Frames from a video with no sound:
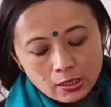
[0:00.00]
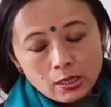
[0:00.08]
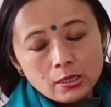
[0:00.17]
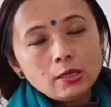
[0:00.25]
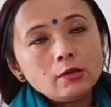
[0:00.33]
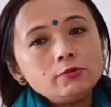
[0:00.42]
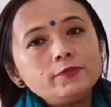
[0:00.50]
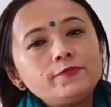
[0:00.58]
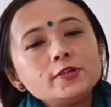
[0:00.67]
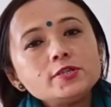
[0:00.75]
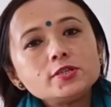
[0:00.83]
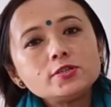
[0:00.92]
Now, the
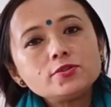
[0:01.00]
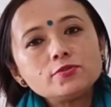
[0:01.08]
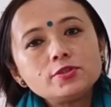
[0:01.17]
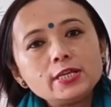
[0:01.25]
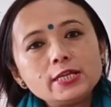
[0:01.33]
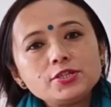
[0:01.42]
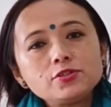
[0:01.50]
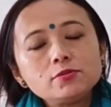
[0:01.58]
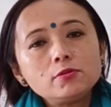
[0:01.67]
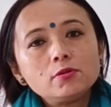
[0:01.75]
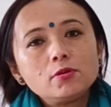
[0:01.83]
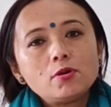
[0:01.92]
first association
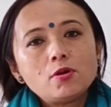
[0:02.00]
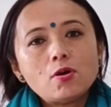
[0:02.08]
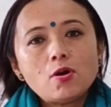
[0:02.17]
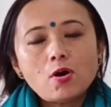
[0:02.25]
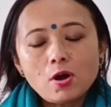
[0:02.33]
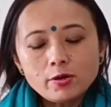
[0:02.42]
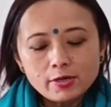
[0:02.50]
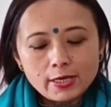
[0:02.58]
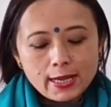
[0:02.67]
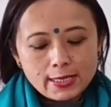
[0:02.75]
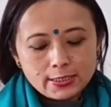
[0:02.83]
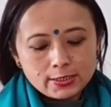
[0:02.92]

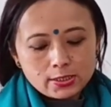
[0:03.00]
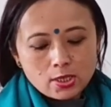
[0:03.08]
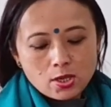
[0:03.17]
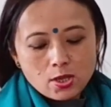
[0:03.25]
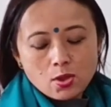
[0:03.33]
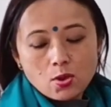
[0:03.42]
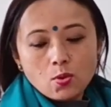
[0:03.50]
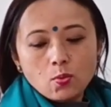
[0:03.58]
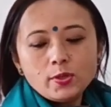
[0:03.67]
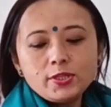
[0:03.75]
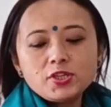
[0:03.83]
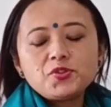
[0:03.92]
organized
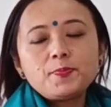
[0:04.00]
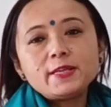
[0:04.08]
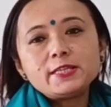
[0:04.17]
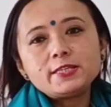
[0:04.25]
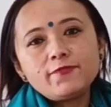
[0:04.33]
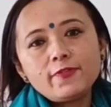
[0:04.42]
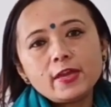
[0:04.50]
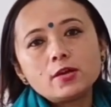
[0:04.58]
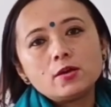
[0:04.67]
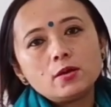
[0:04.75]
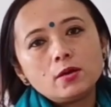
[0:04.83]
with a specific